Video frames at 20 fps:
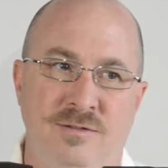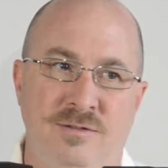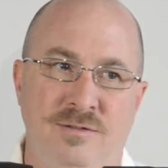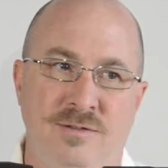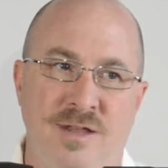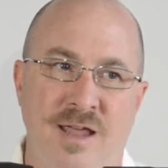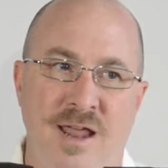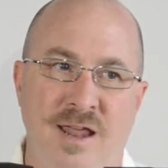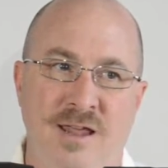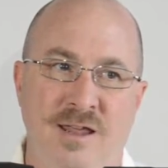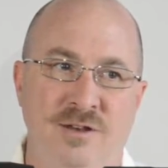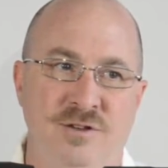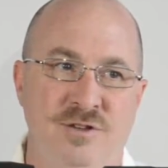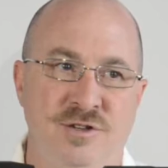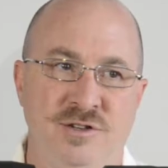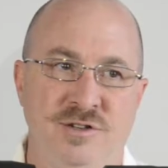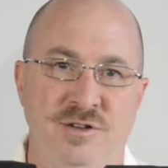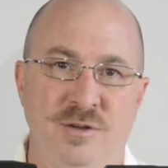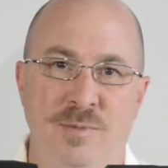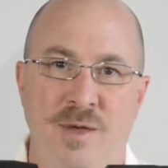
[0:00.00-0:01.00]
taken
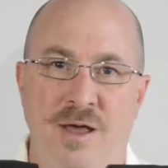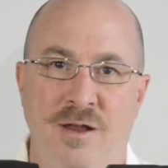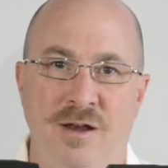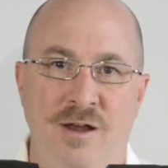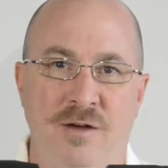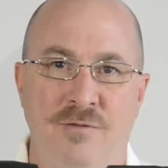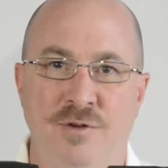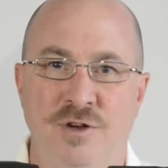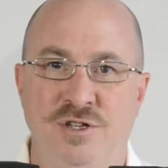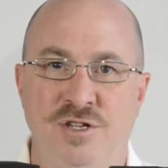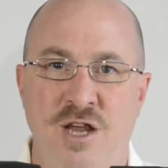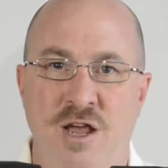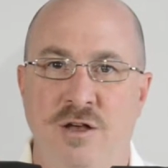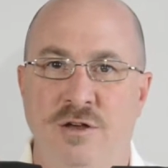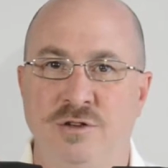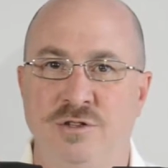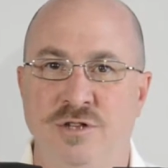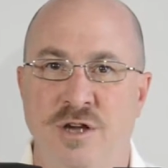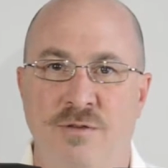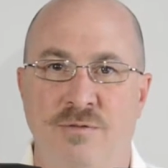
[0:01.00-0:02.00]
just about every
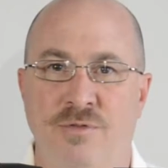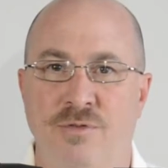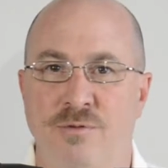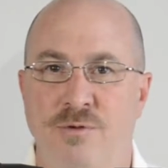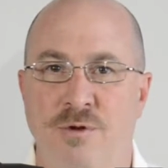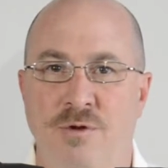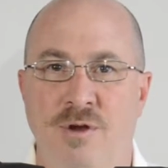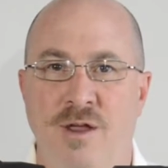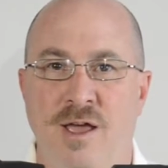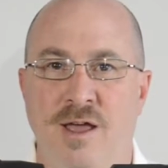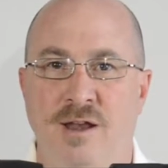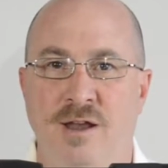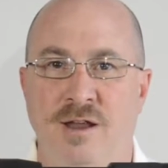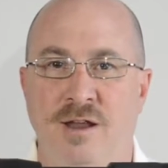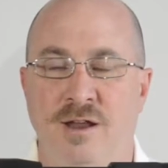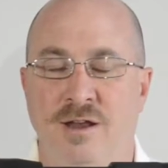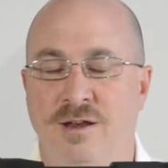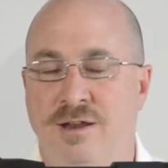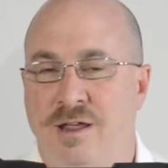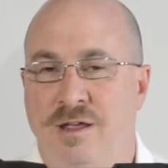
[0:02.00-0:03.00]
challenge I've thrown at
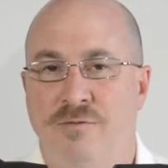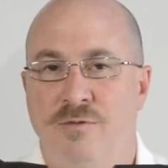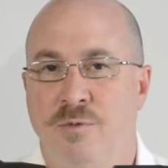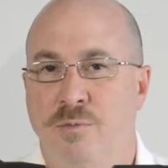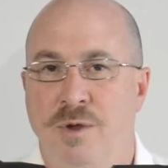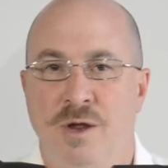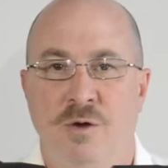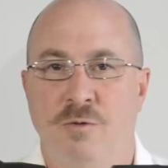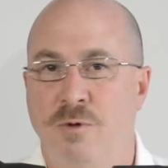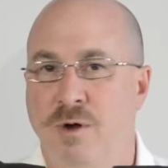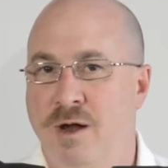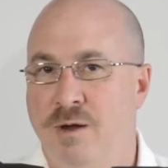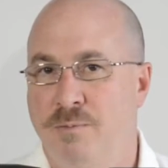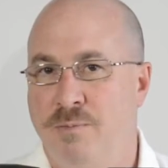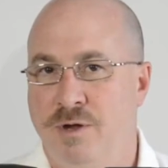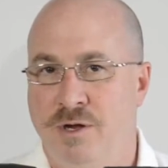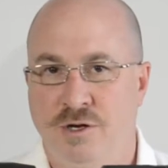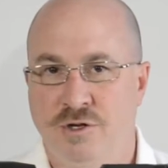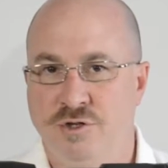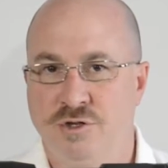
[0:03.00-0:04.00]
it and given me great
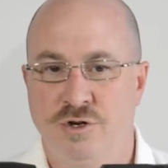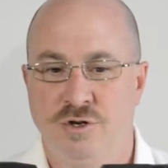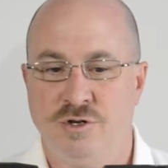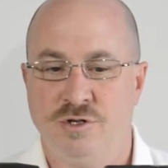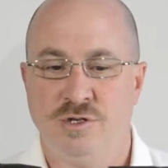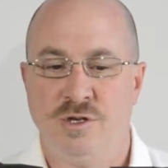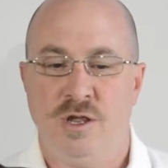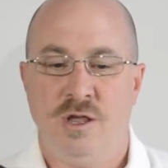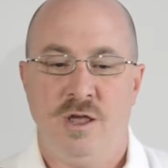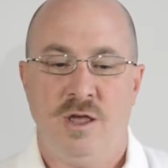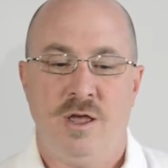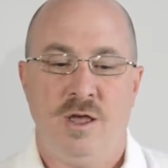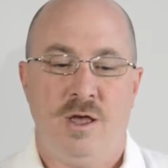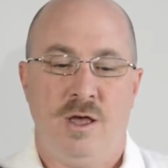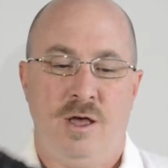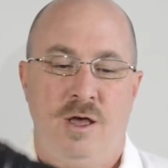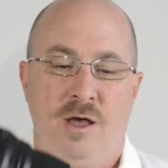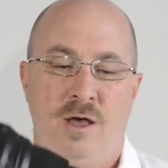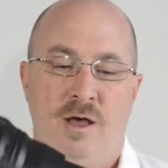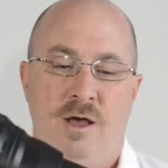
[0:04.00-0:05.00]
pictures.
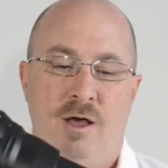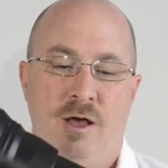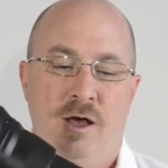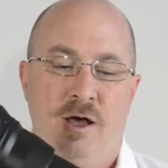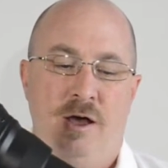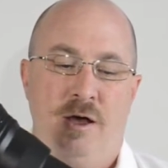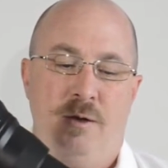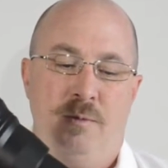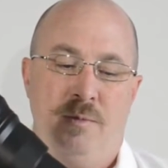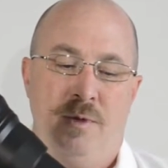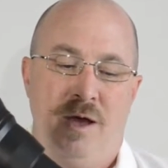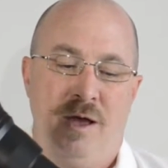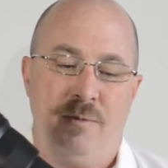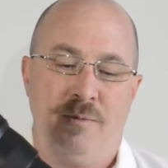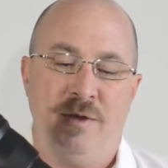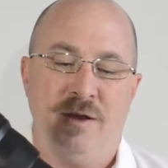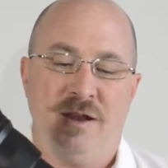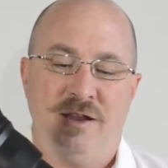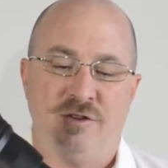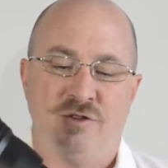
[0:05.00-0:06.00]
I've
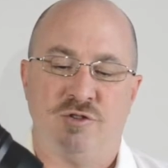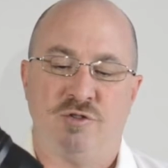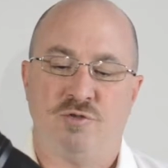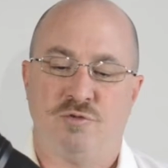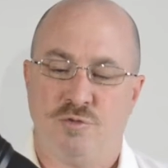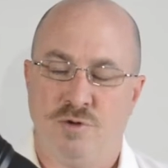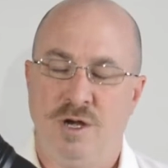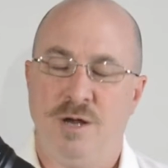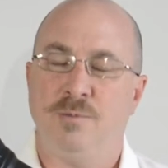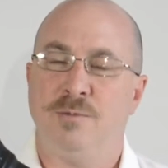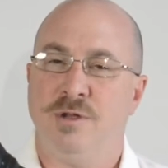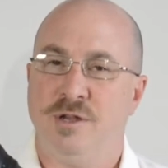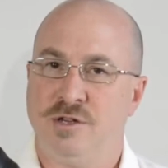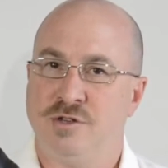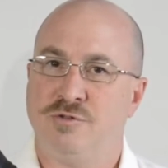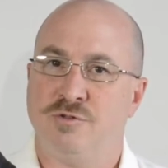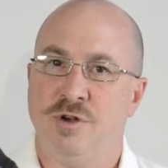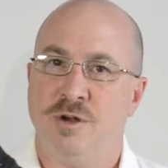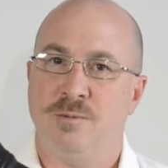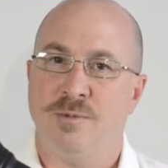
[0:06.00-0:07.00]
been
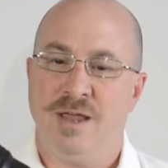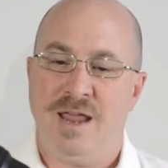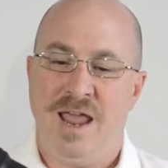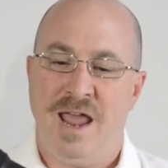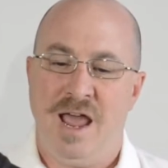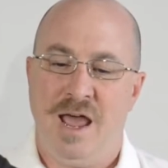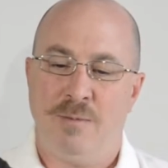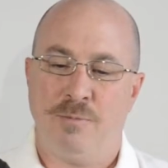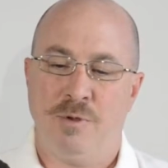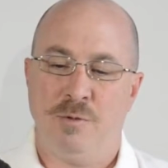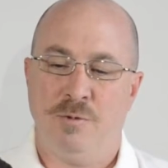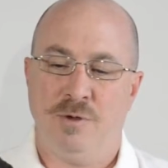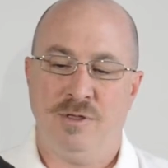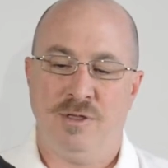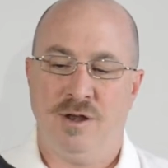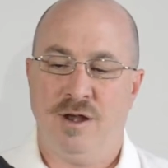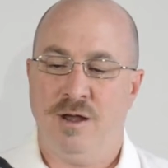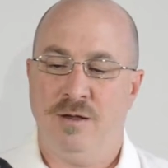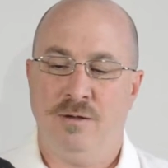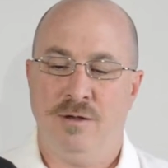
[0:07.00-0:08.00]
extremely happy
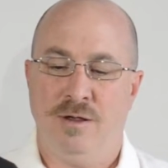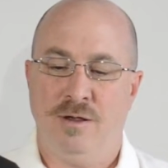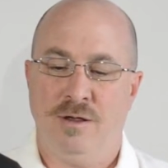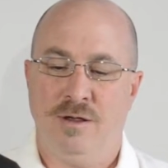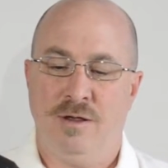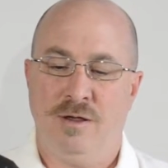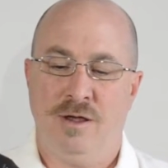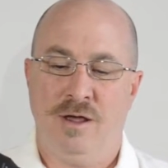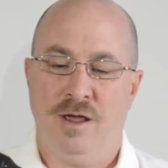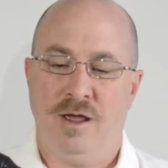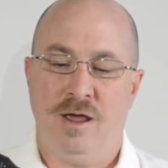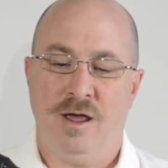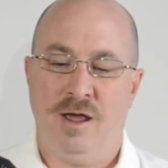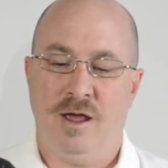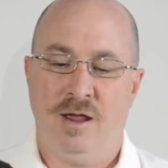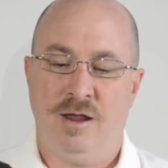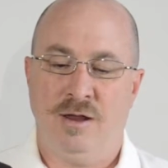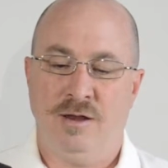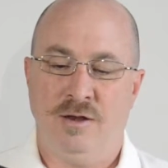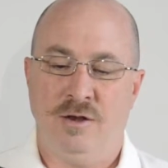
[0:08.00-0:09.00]
with it.
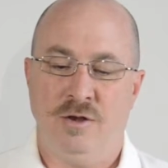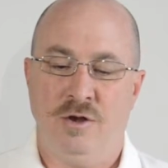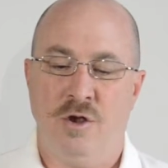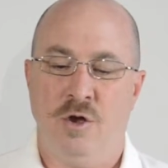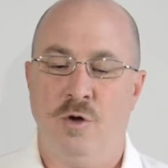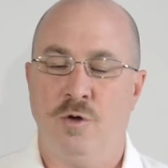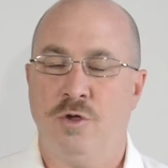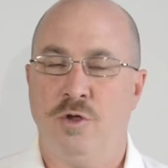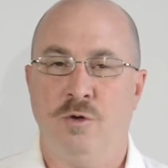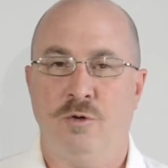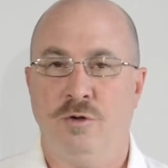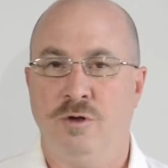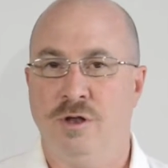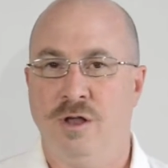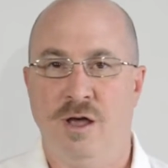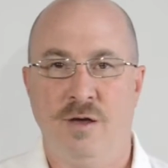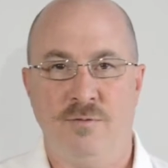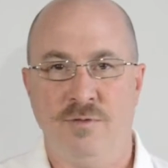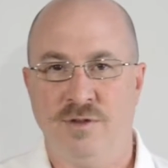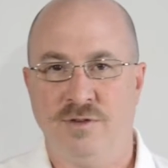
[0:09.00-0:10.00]
I know you'll
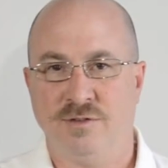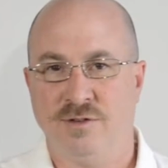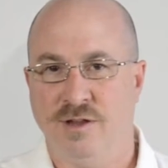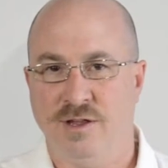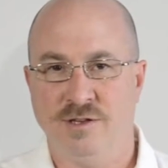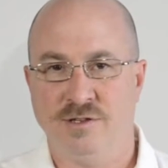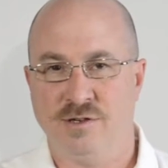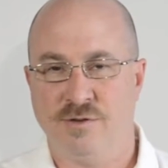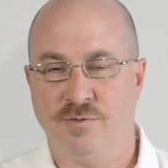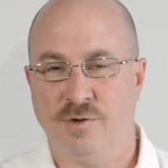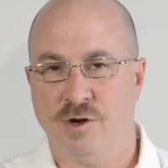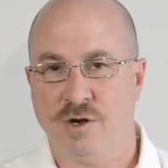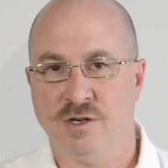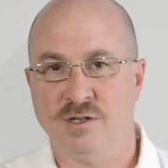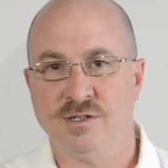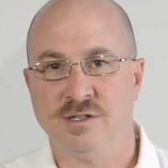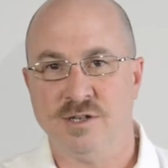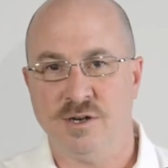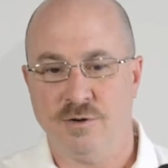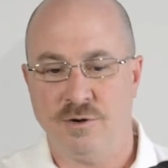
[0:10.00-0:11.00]
love this lens if you're
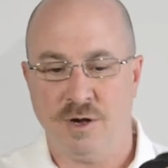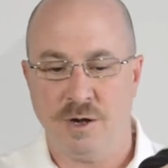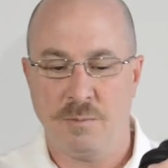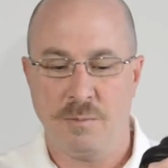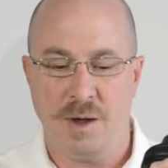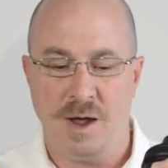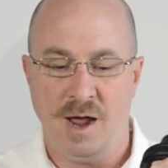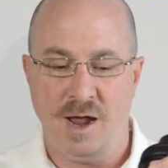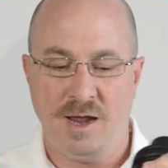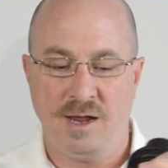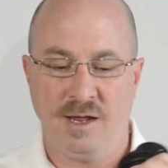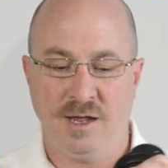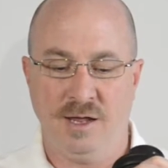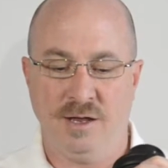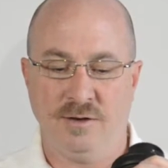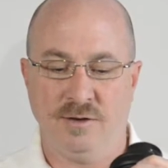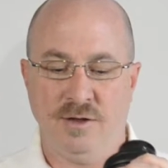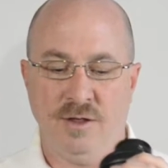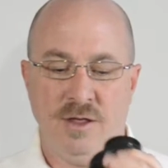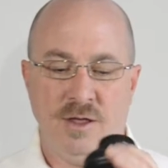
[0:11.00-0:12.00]
considering buying
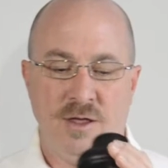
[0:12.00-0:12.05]
it.